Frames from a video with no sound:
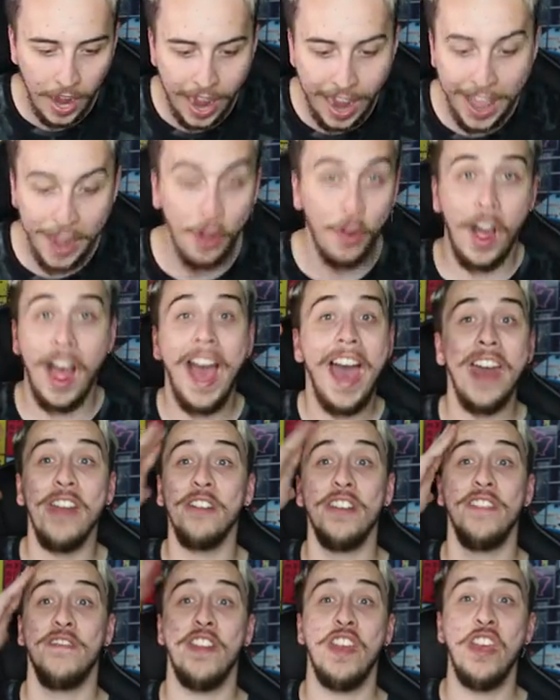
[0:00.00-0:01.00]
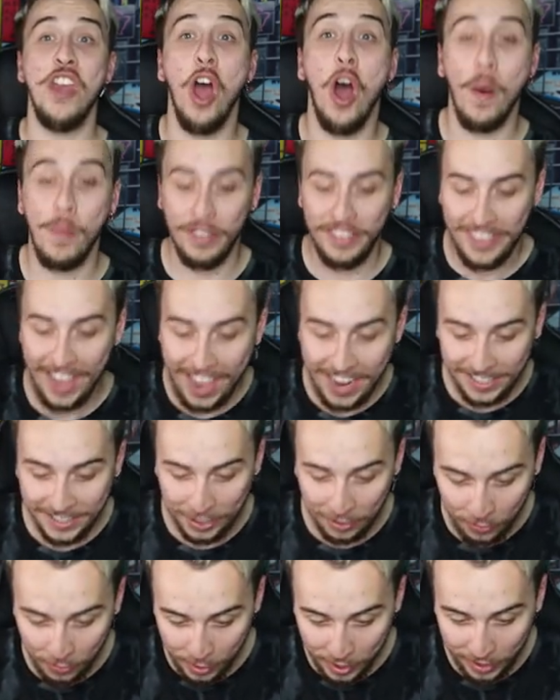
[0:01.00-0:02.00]
I don't I don't even know, but that
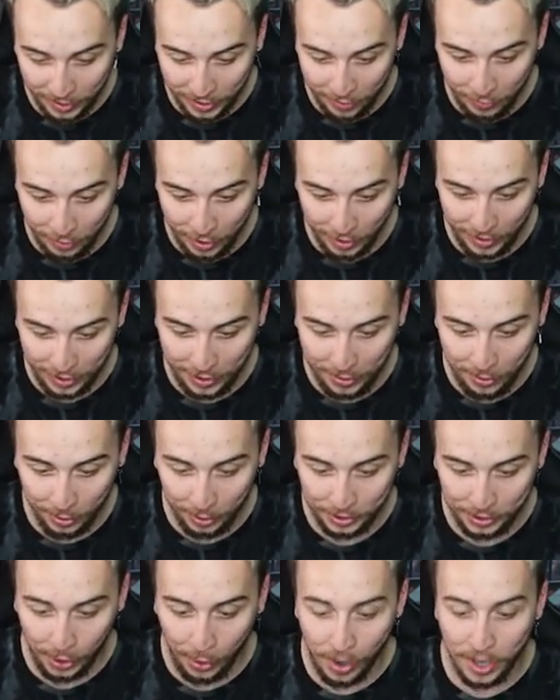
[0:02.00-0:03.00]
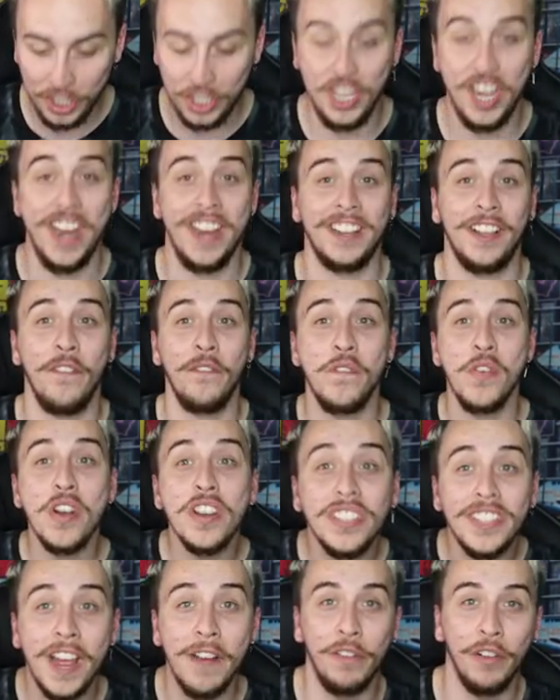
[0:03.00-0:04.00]
is a really, really cool Torchic. The
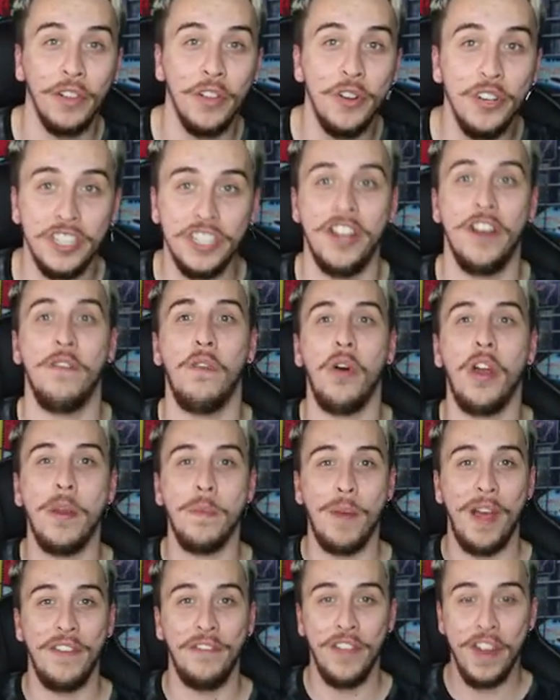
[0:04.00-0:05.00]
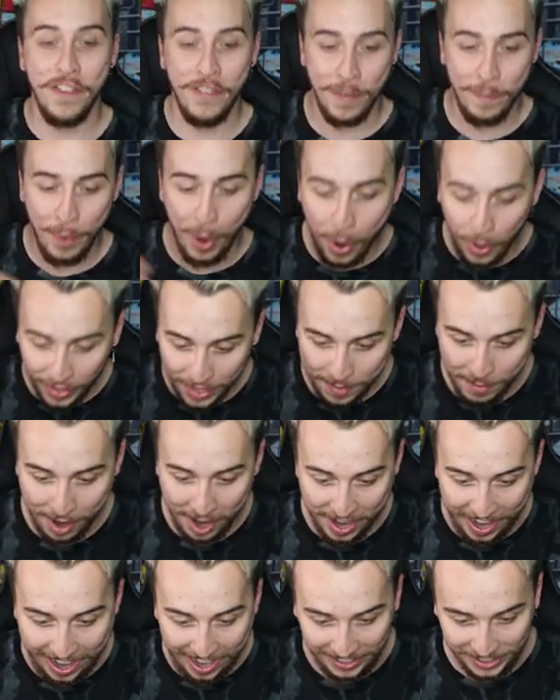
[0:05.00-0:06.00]
first evolution of one of my favorite
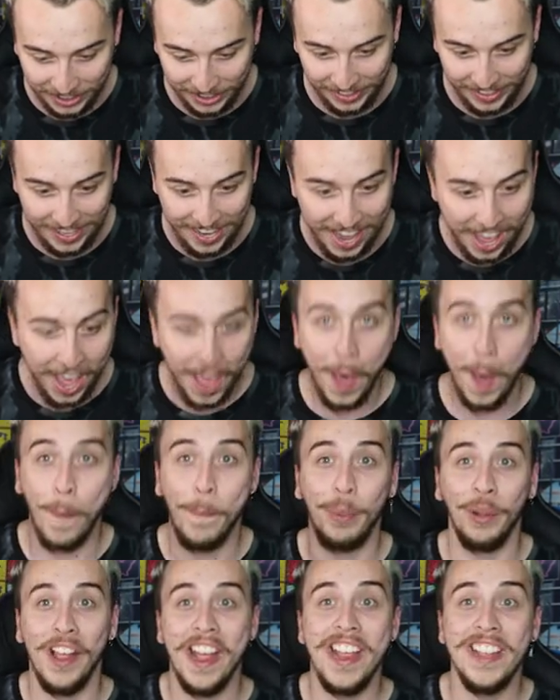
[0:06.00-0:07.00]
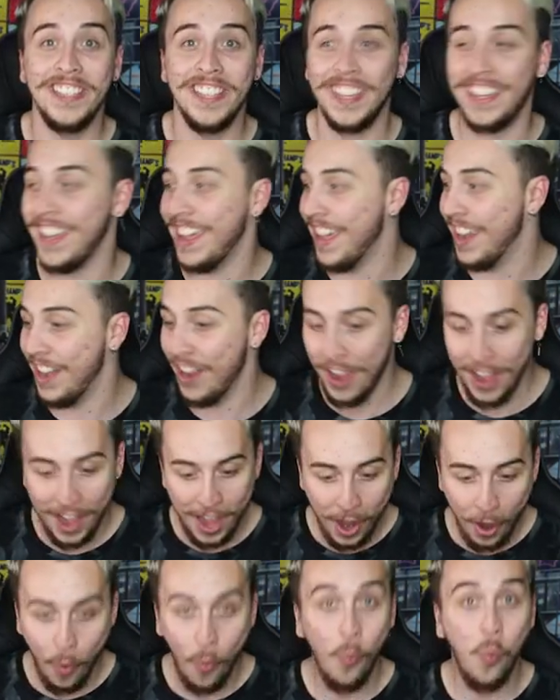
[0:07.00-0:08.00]
Pokemon, actually. A Blaziken.
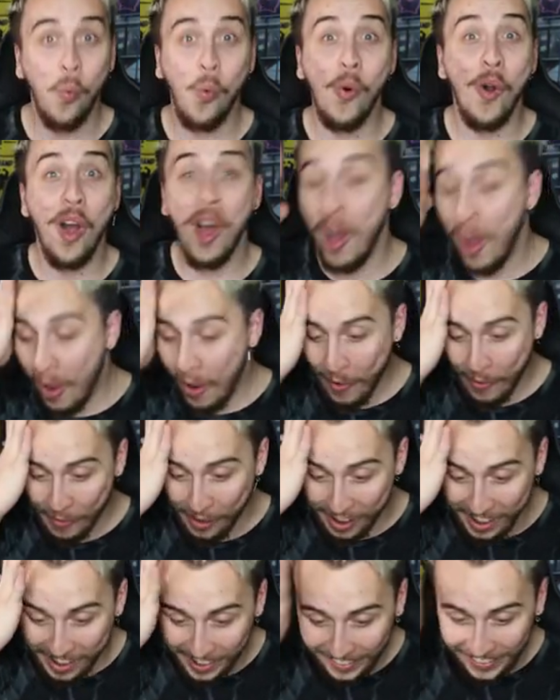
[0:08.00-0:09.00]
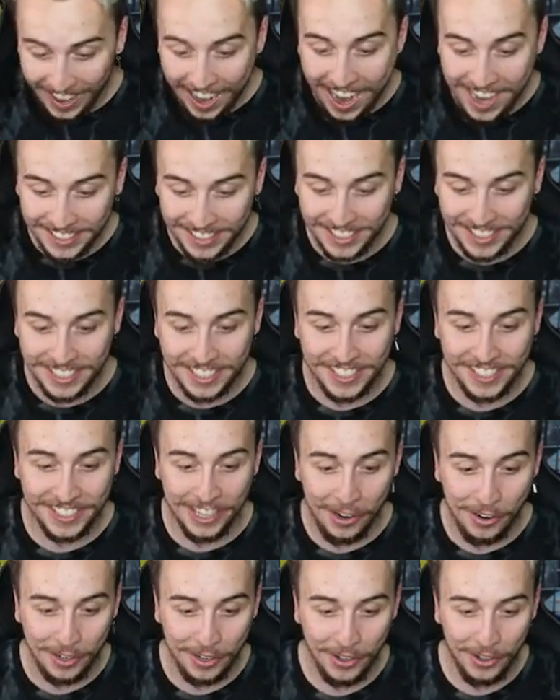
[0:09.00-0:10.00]
Whoa! Guys, this is
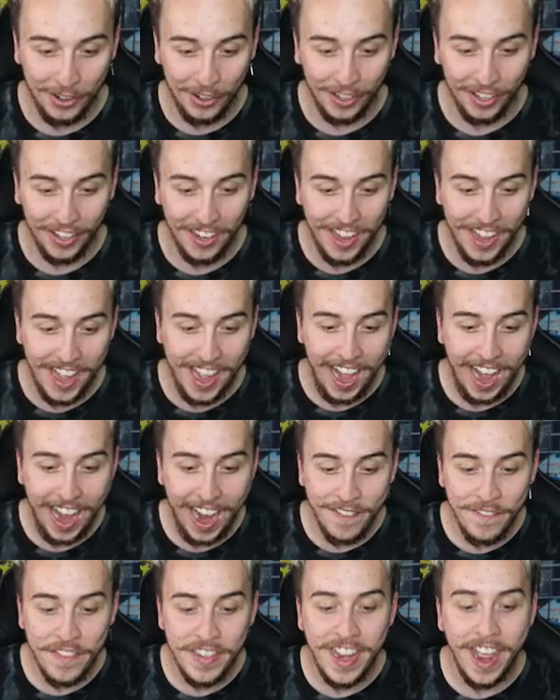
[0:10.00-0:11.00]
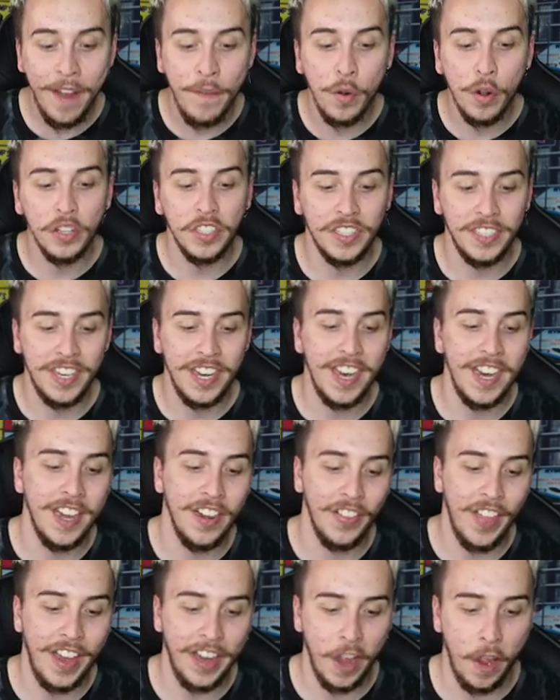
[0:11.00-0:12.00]
so cool. I've never
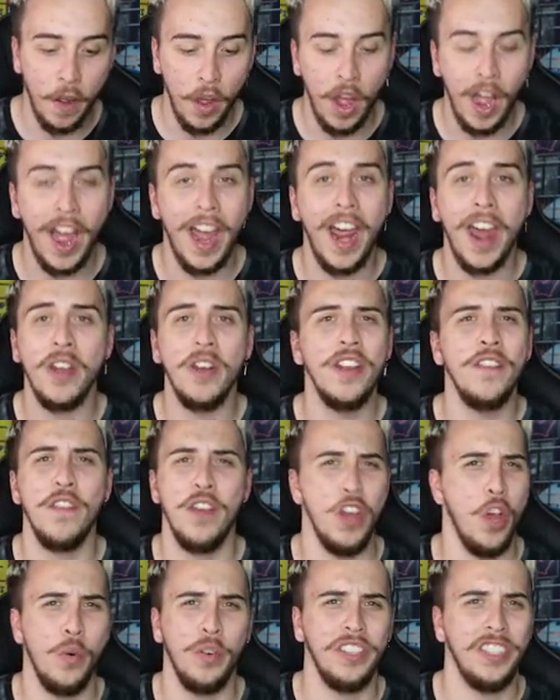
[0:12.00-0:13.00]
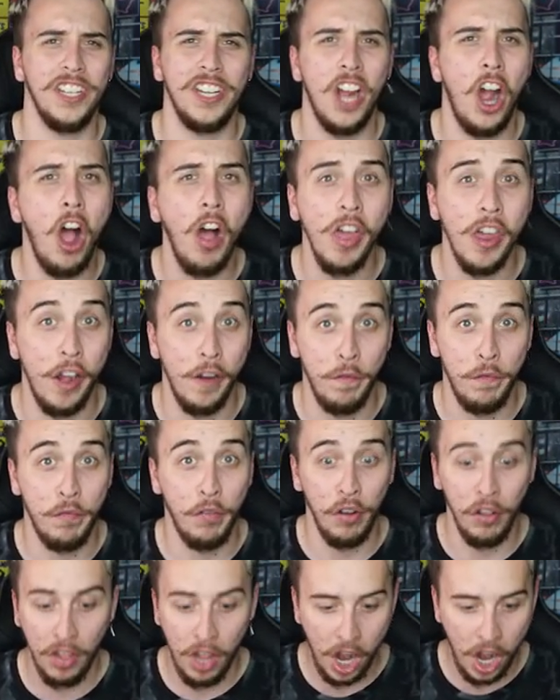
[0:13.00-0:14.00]
seen like a, I don't even know what to call it, a
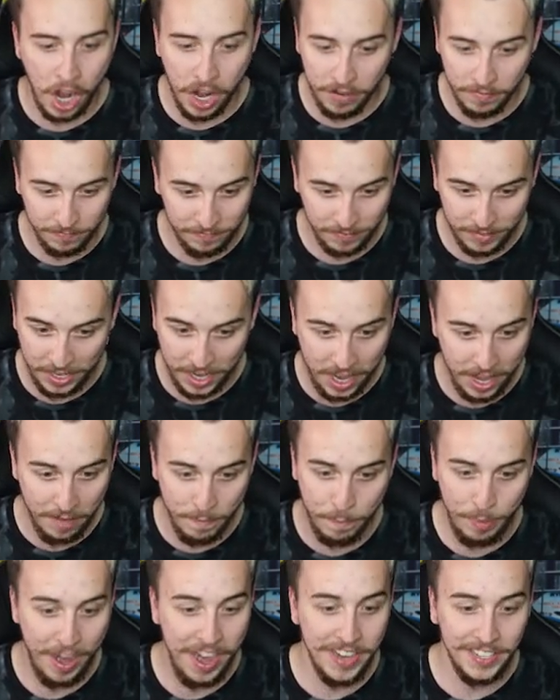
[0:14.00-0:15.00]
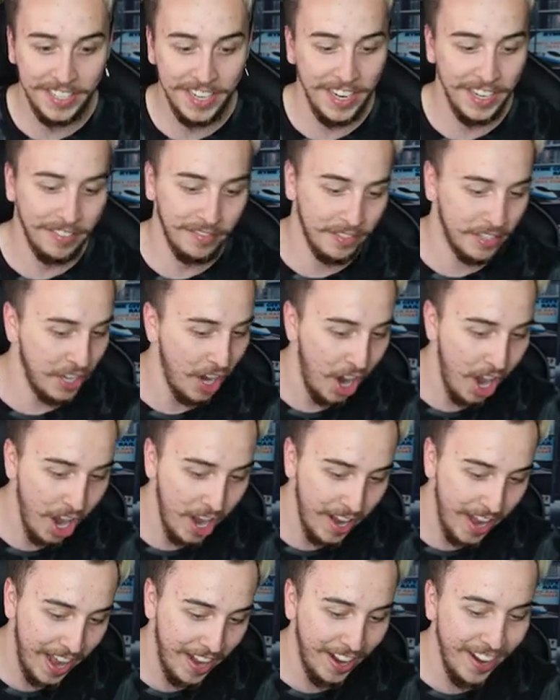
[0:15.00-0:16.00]
full art uh, basic
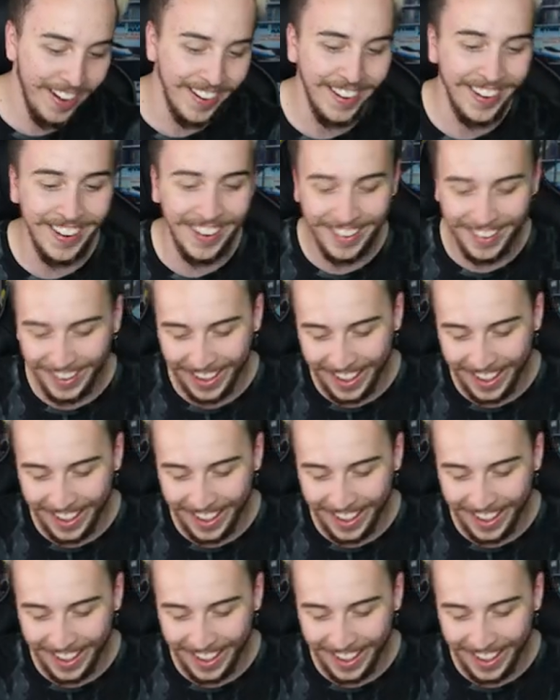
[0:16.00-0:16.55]
card? I don't...